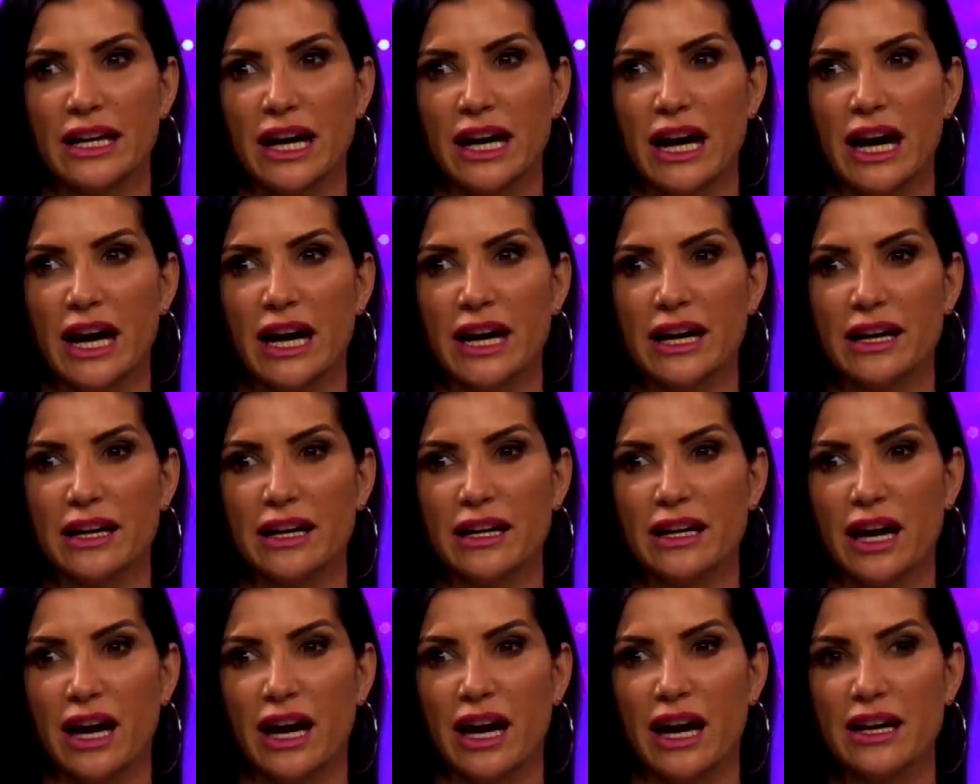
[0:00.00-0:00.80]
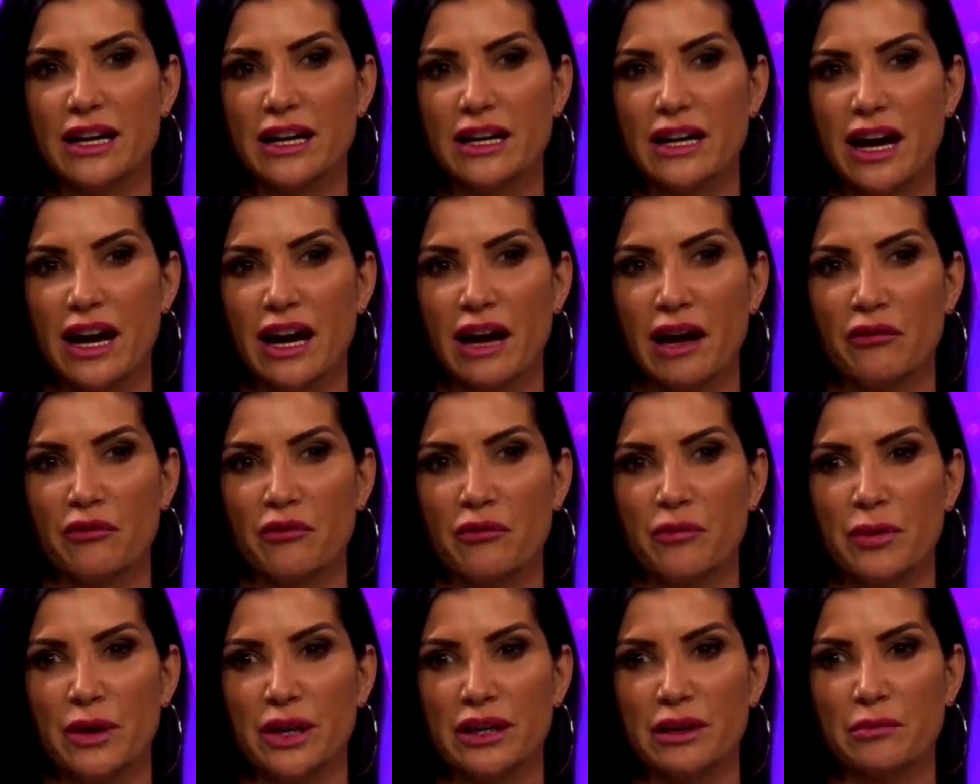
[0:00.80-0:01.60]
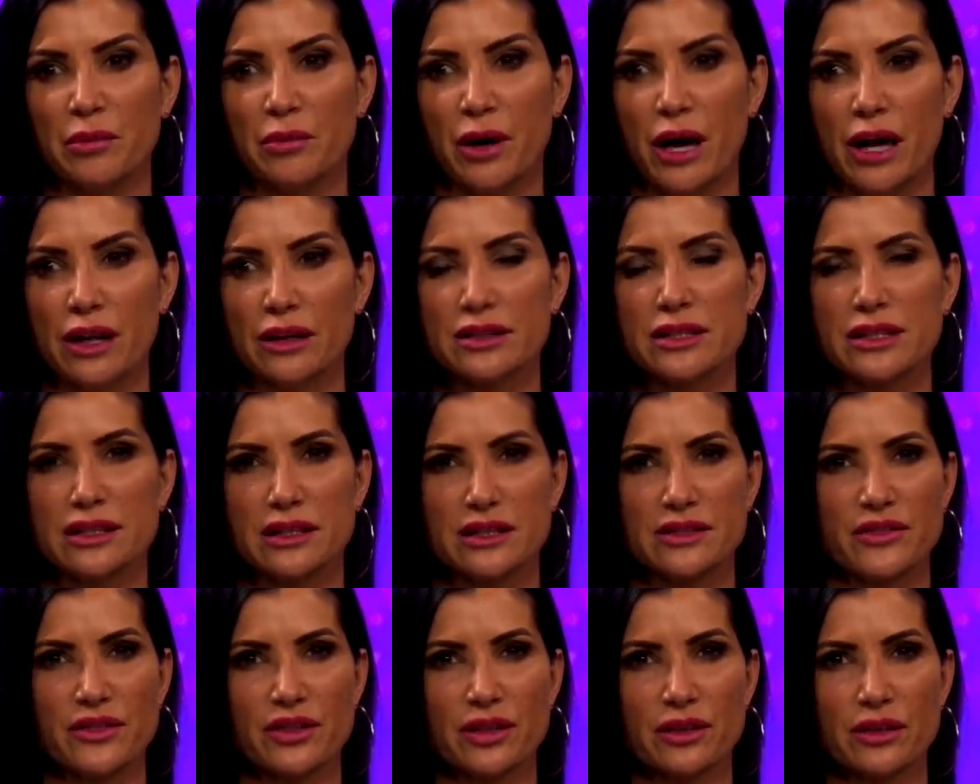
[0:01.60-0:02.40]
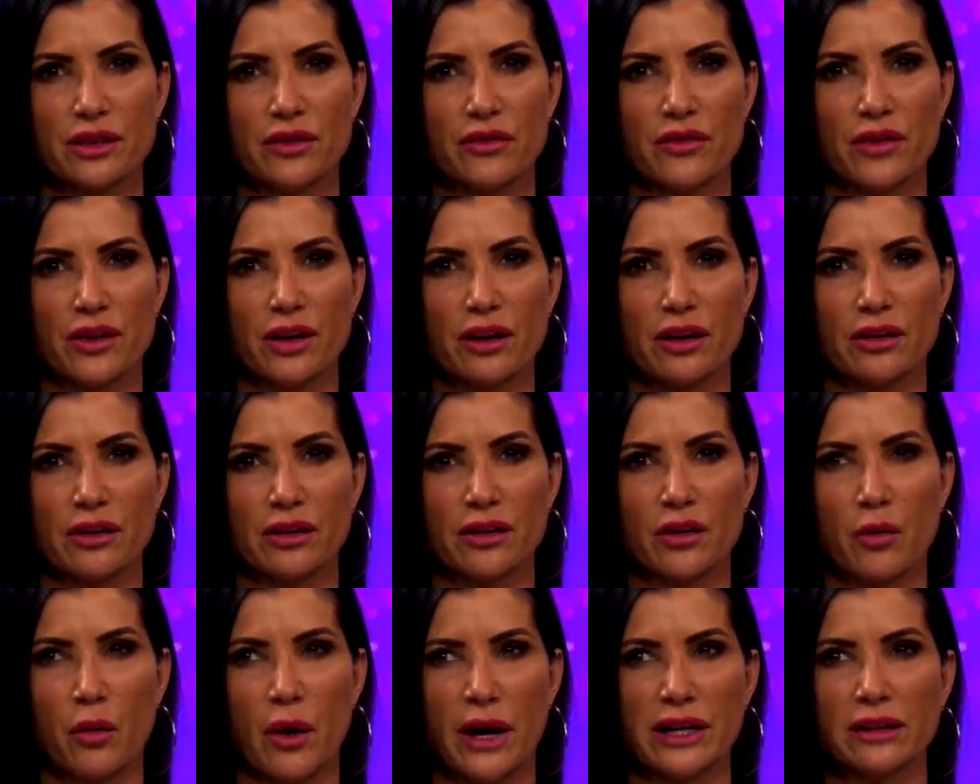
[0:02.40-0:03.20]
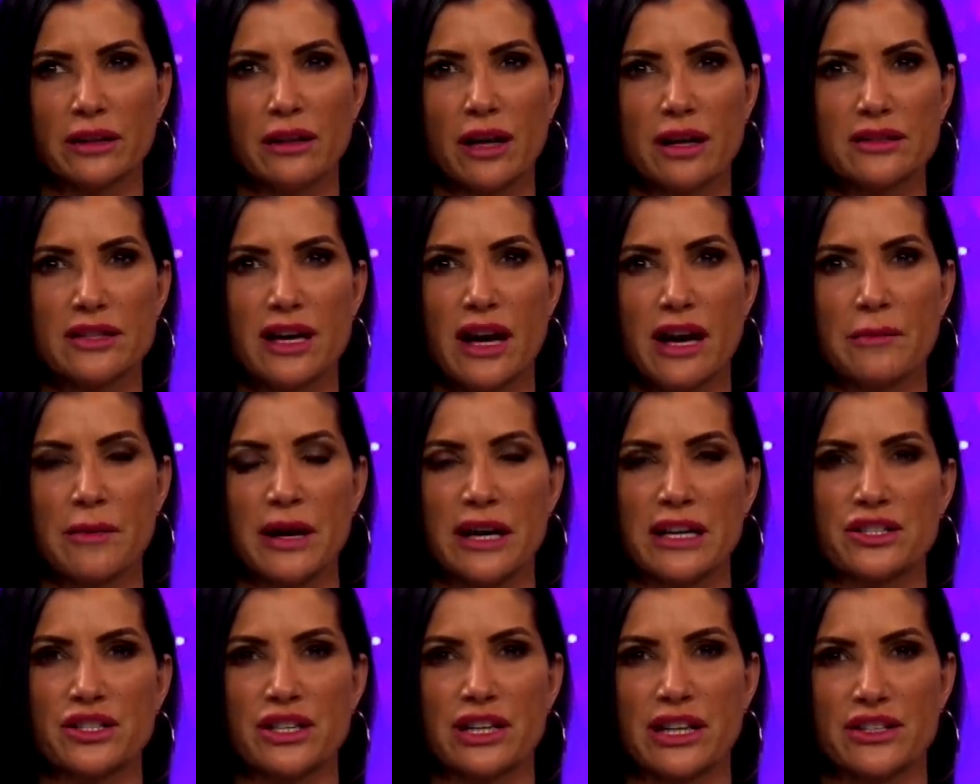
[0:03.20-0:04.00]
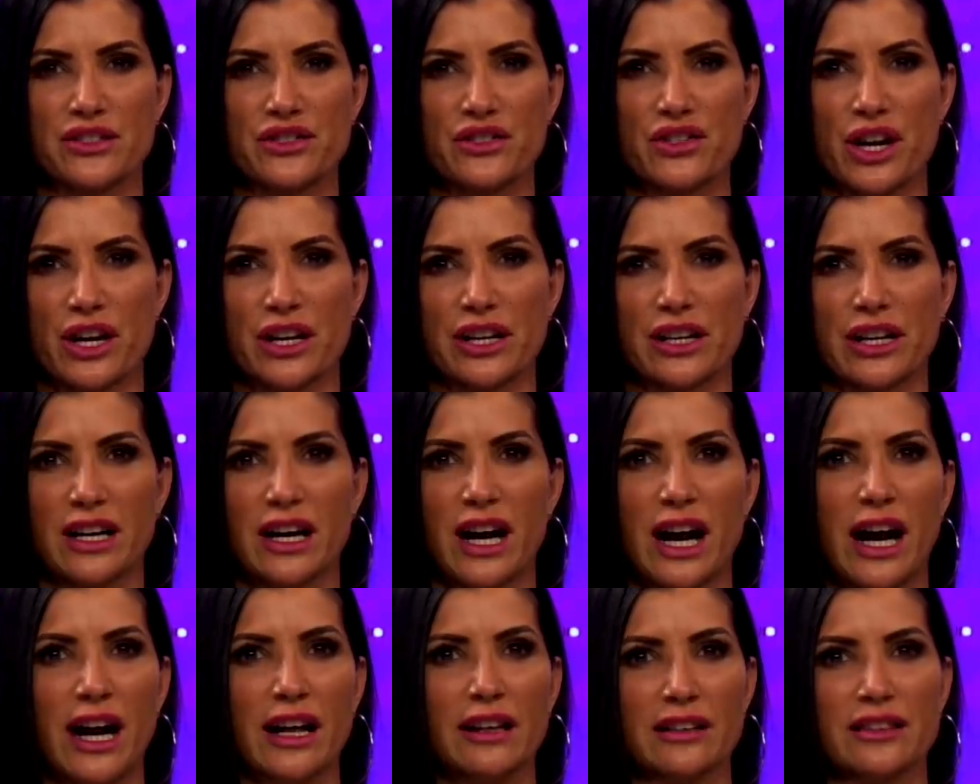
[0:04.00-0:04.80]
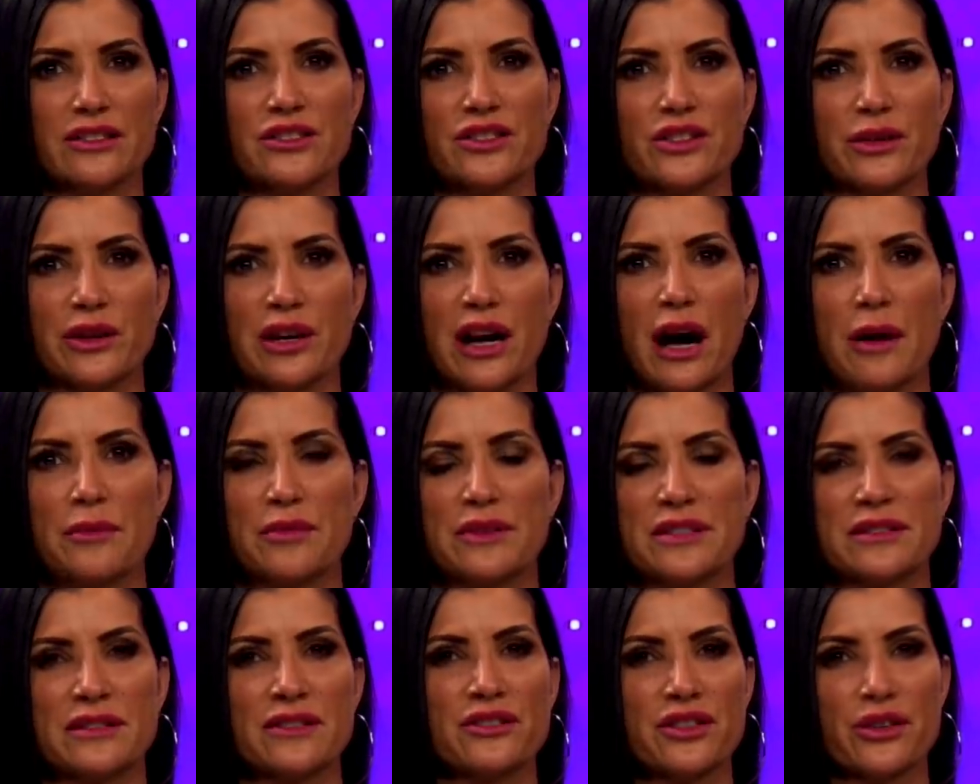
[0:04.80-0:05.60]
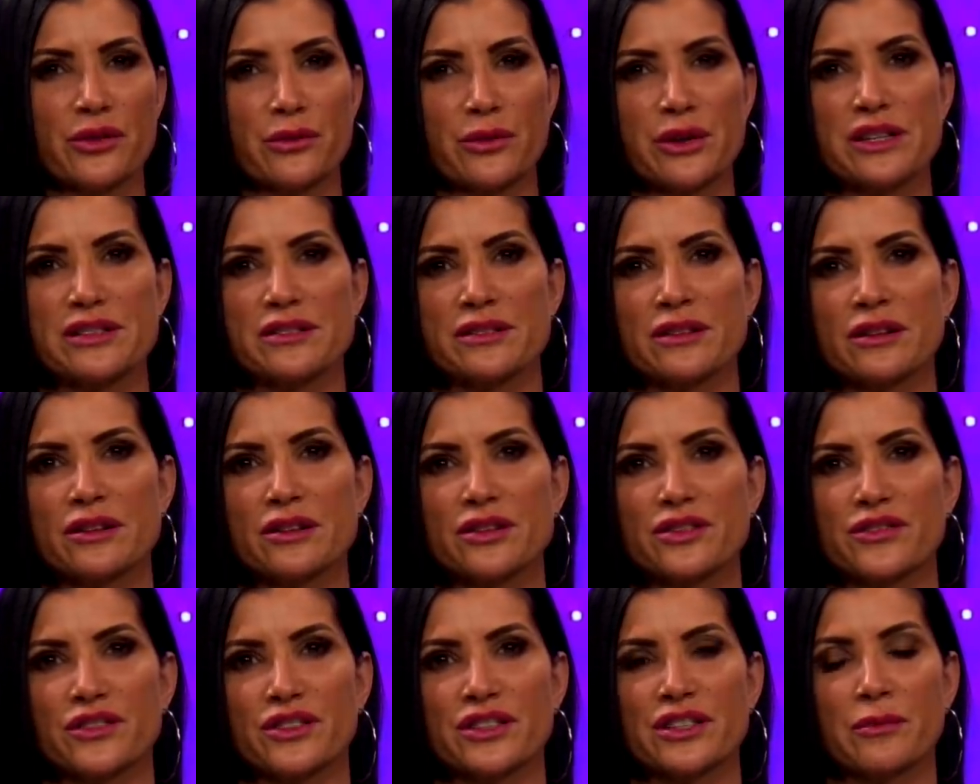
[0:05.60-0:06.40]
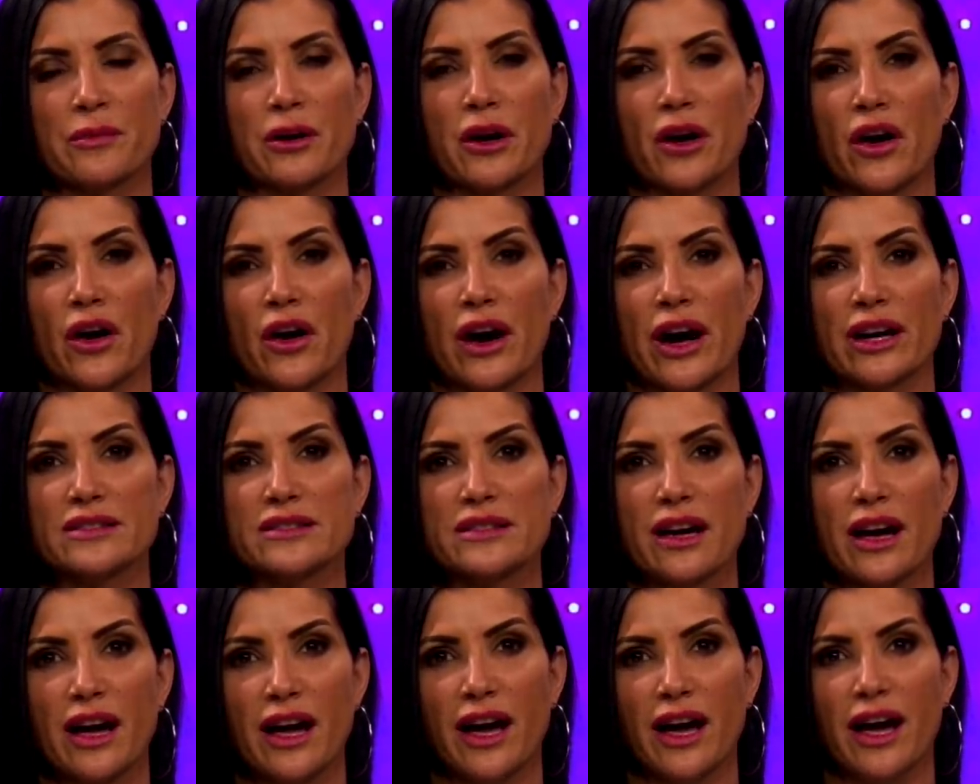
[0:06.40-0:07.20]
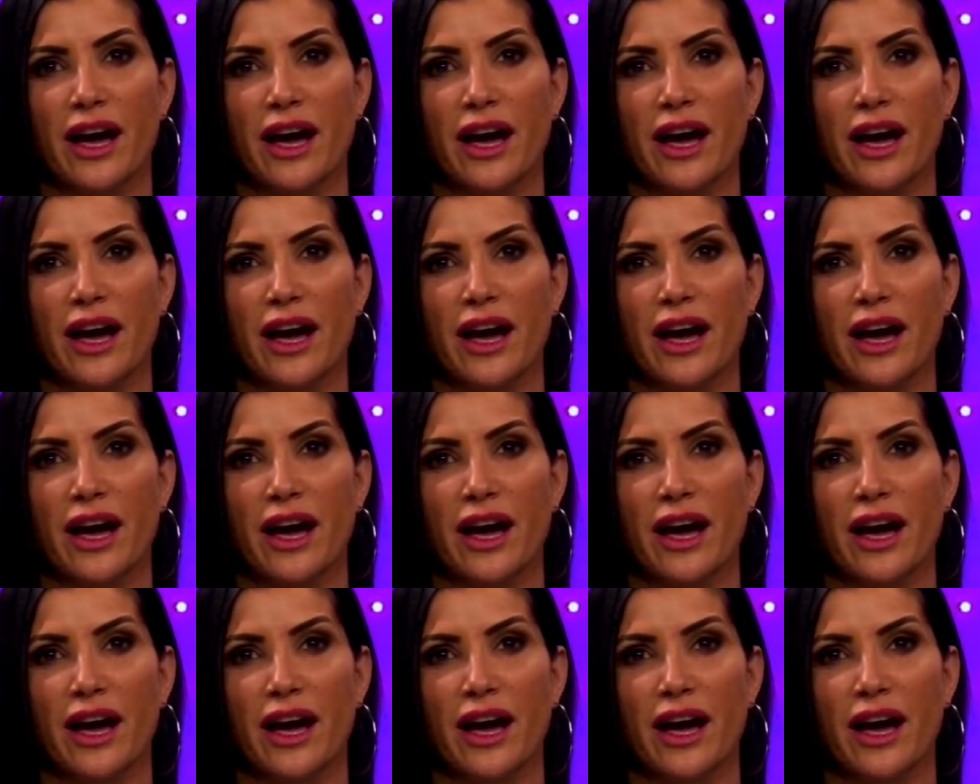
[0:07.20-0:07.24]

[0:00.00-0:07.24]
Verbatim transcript: And I have been in politics for quite a long time. I actually got started in college doing opposition research for Democrats.